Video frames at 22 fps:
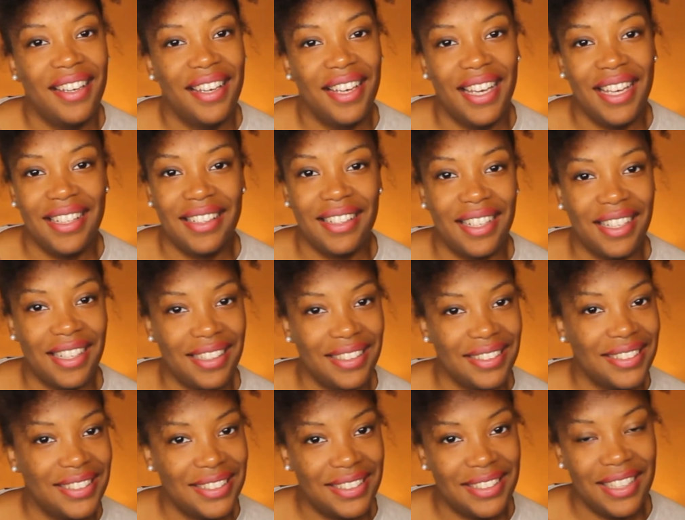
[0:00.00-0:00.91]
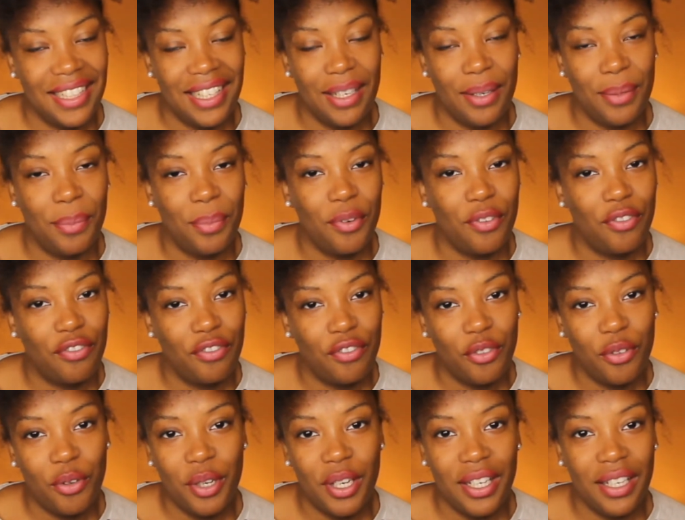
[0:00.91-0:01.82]
And like I said
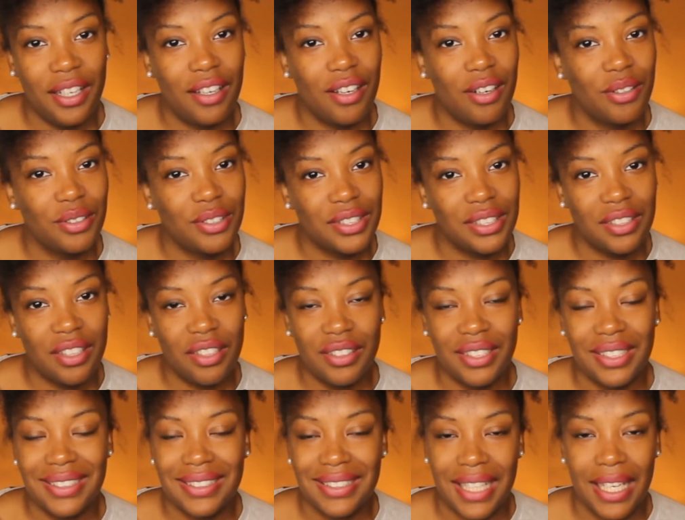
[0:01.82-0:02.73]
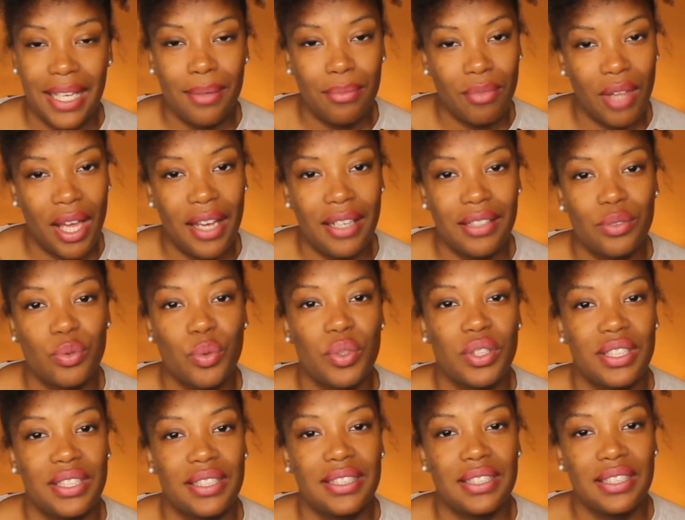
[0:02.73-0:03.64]
before, it goes along the same lines with
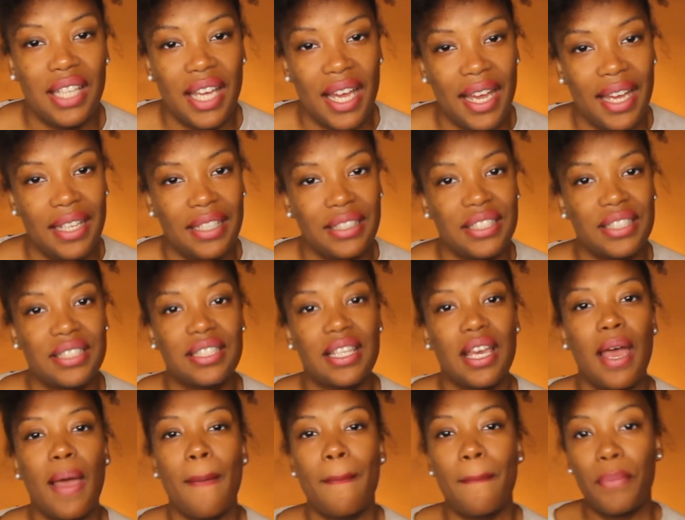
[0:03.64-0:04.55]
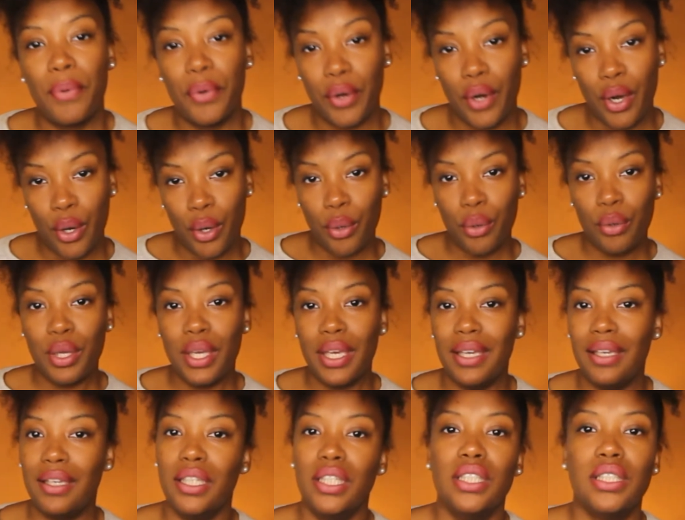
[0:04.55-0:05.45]
this last pro.
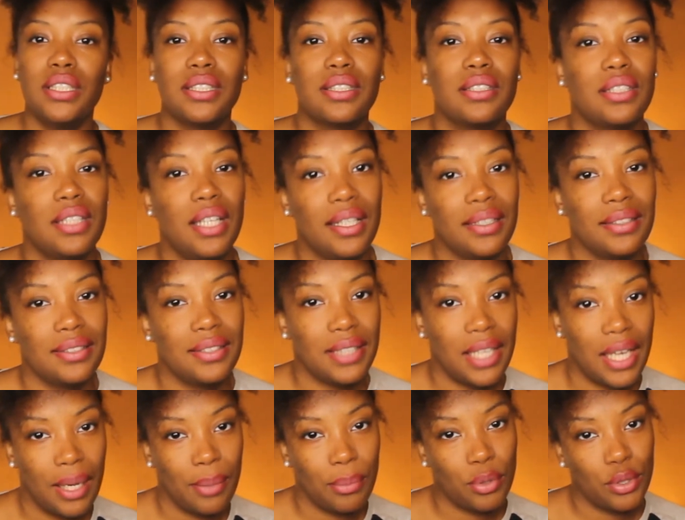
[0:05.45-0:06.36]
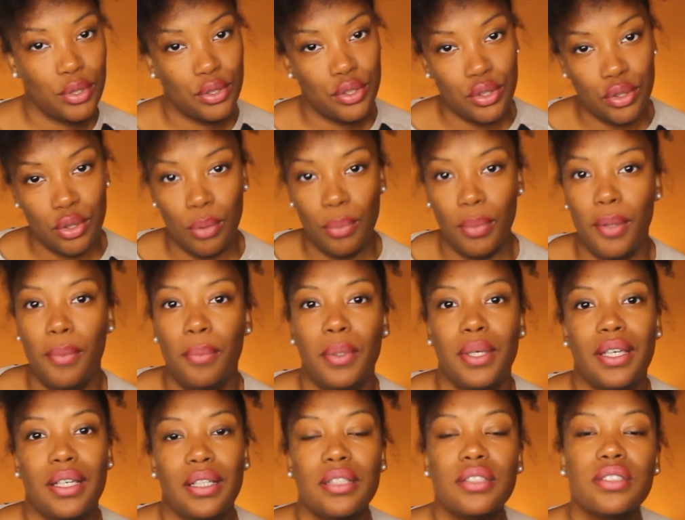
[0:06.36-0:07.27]
It is less time consuming
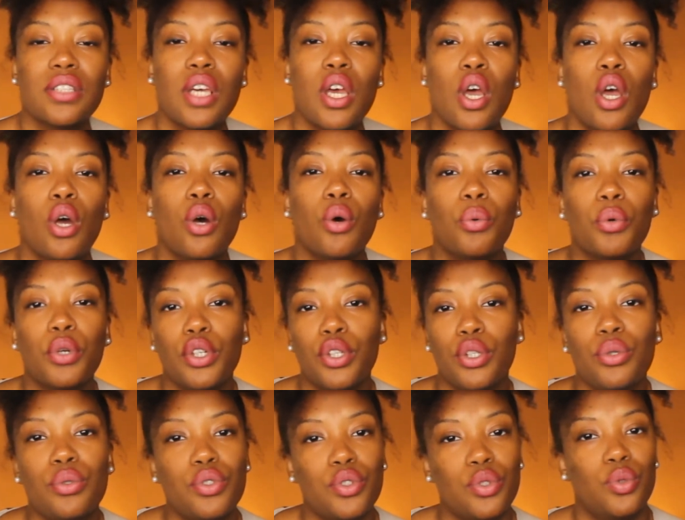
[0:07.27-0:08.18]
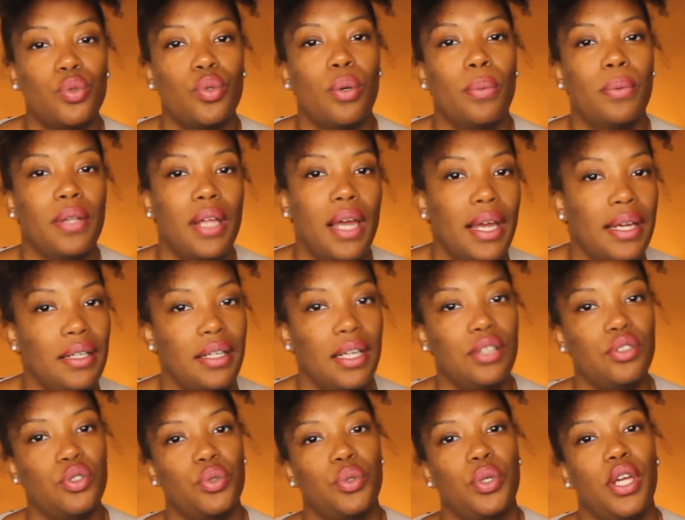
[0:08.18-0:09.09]
because we're used to applying
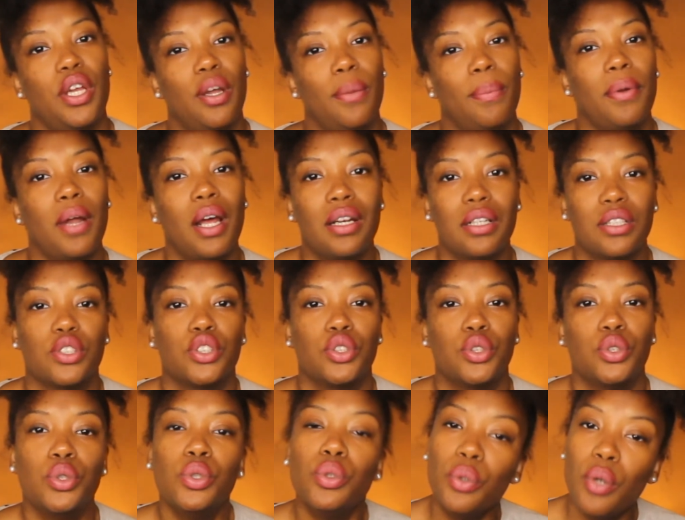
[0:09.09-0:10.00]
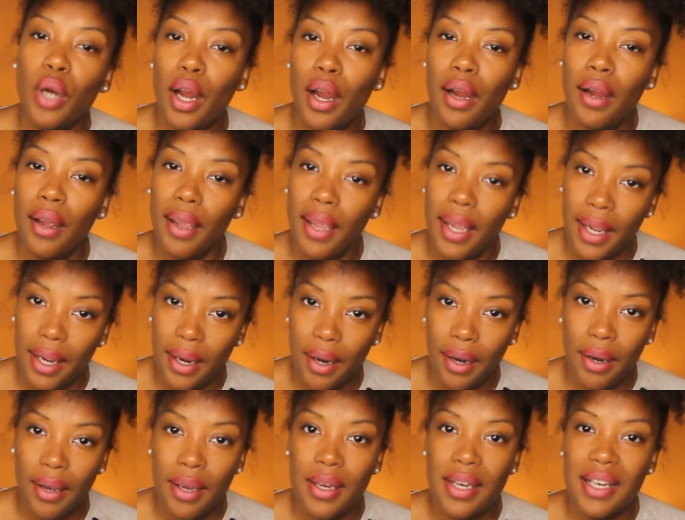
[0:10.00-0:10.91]
natural hair products to our
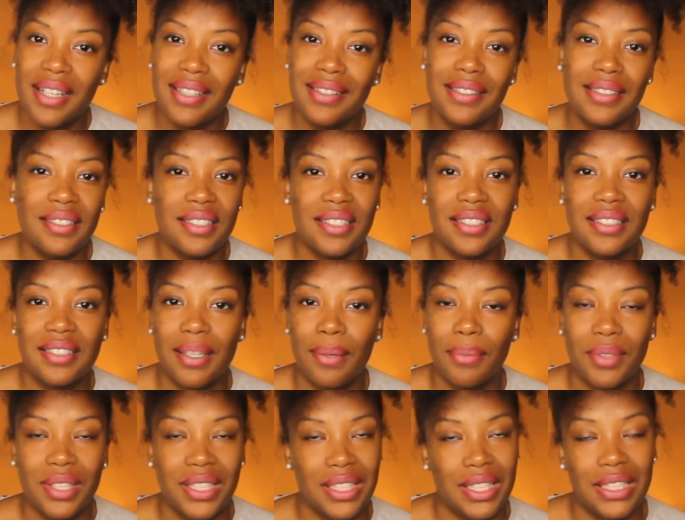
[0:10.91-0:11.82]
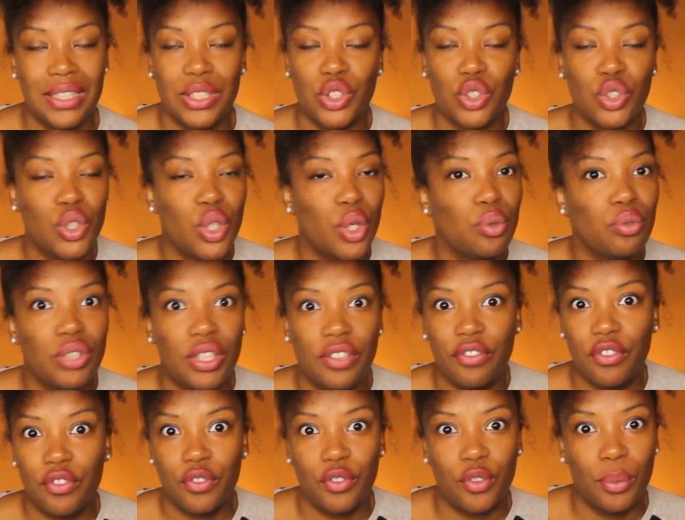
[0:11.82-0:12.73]
hair. This is something that's no
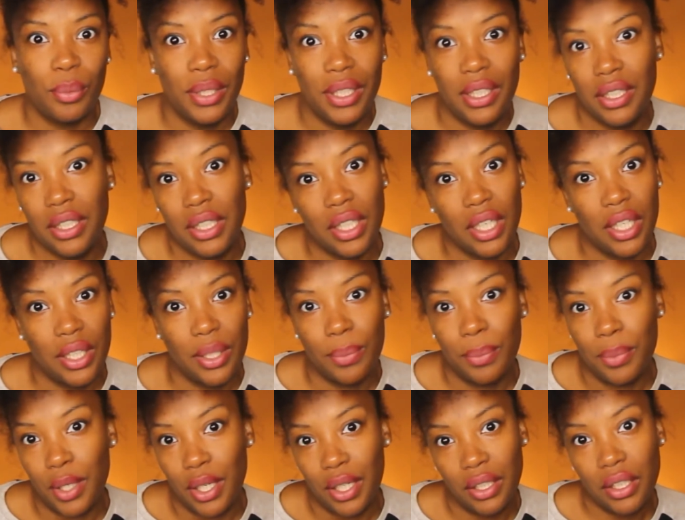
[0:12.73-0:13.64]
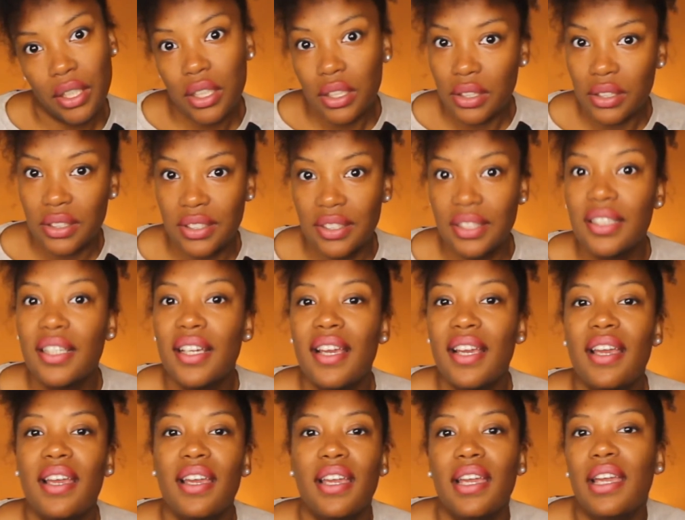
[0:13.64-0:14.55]
different from any other product,
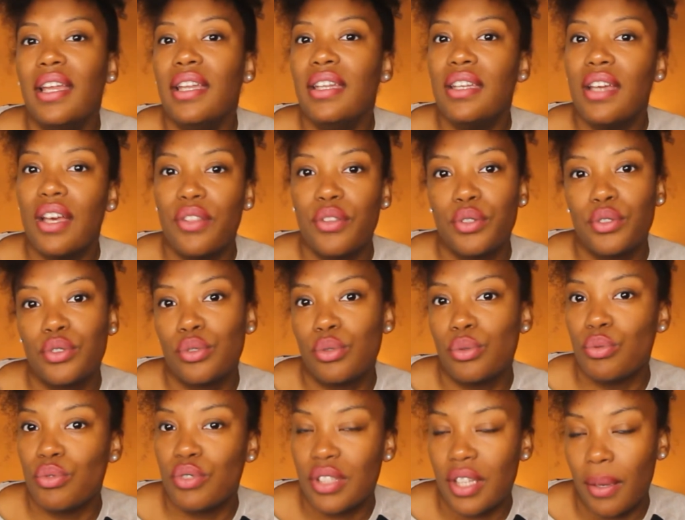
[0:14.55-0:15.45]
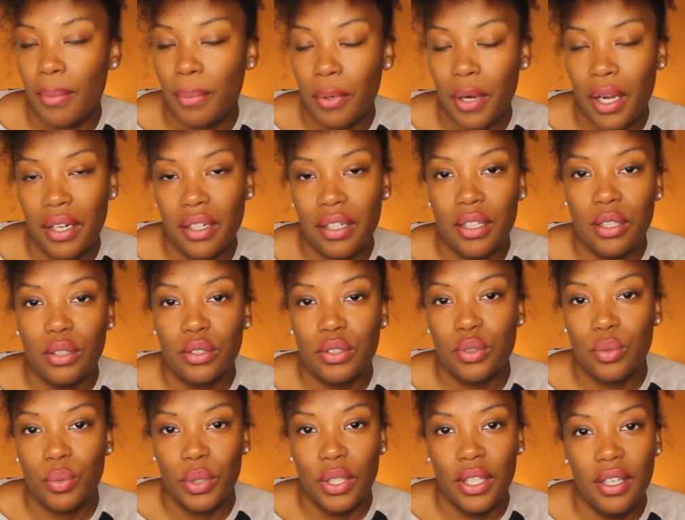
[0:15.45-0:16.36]
any other two-step
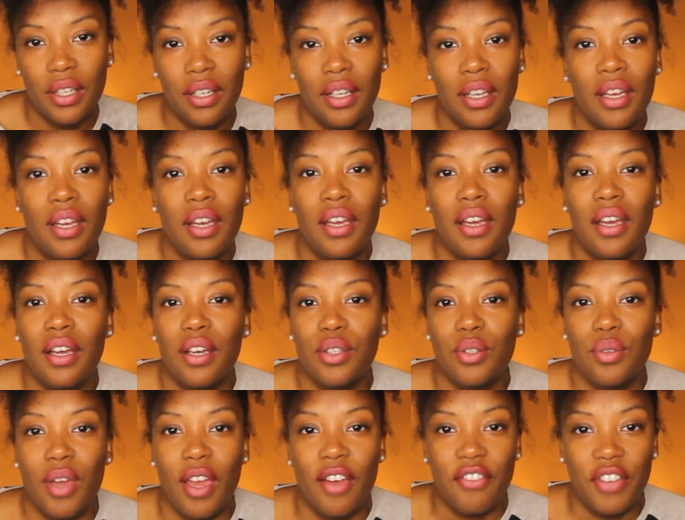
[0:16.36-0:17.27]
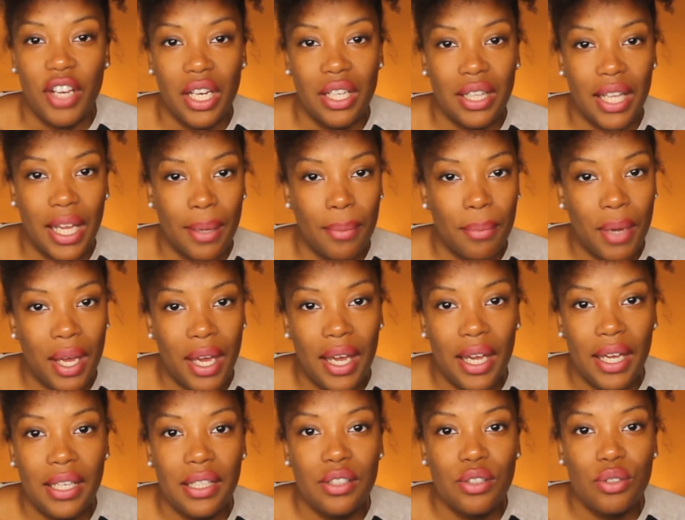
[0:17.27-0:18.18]
product. When you have hair like
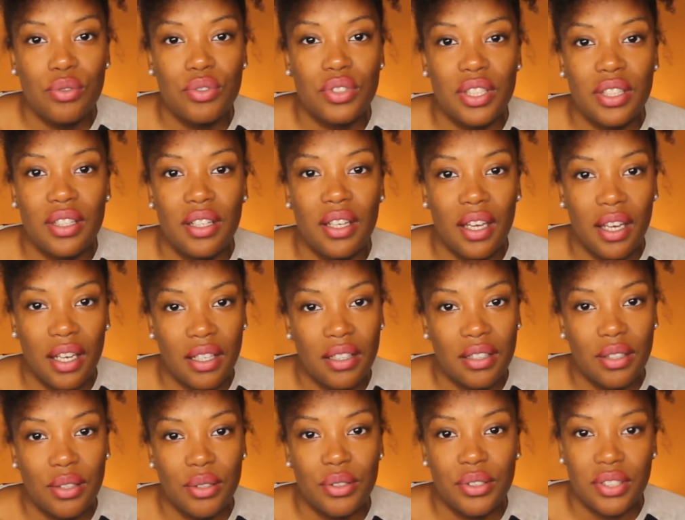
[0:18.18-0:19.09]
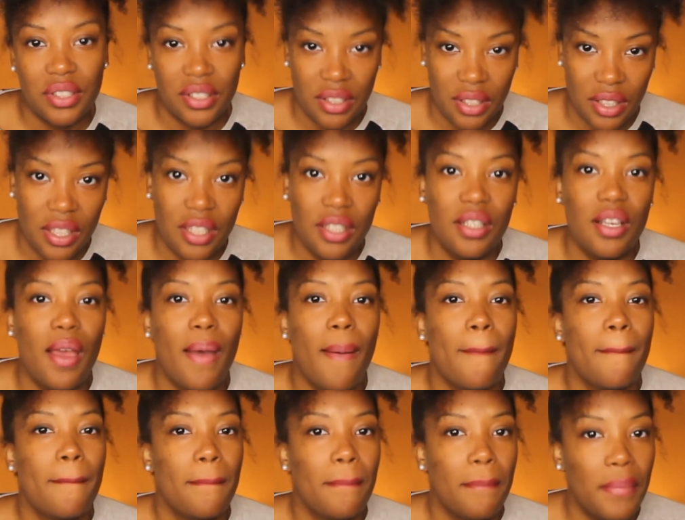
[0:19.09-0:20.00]
mine, using the LOC
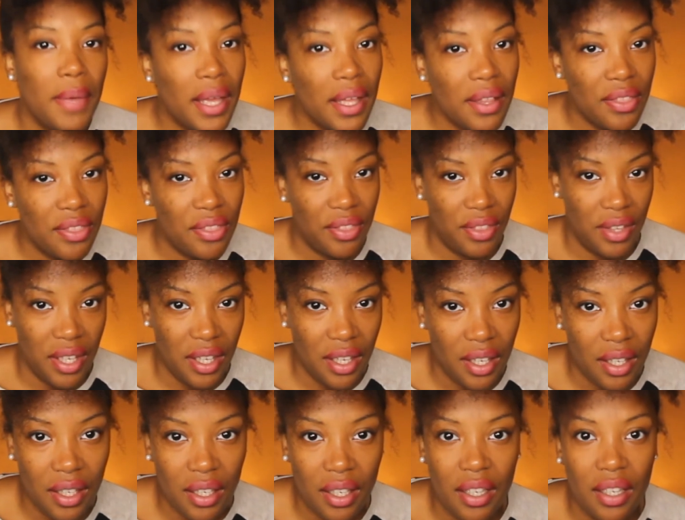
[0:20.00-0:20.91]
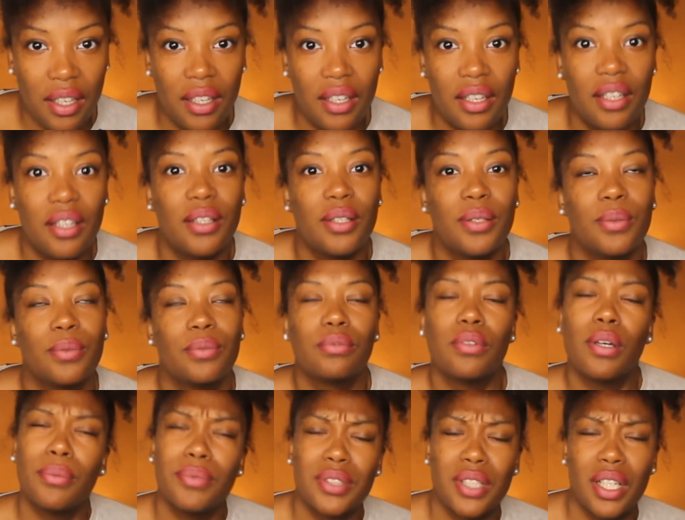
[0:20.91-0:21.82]
method,
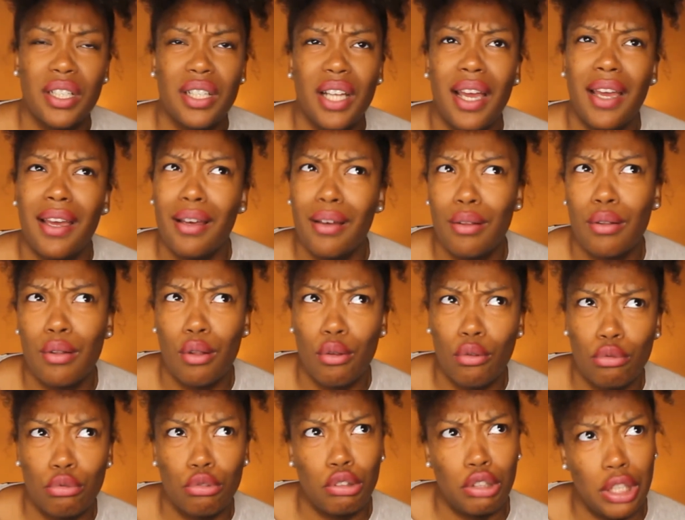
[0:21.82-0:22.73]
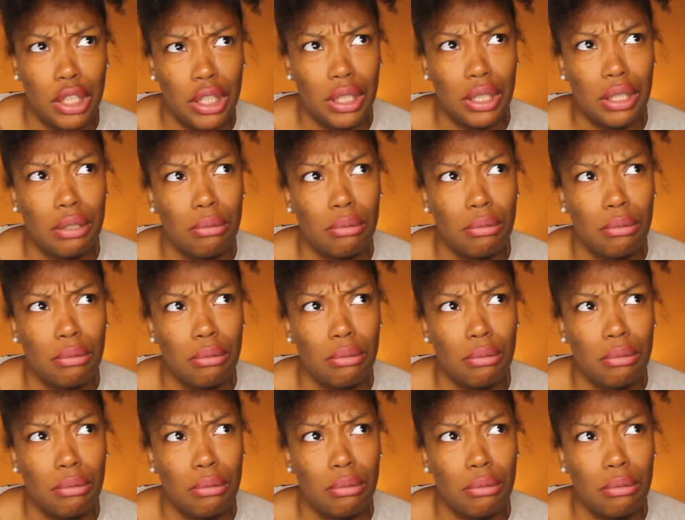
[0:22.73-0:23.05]
I'm sorry, not LOC,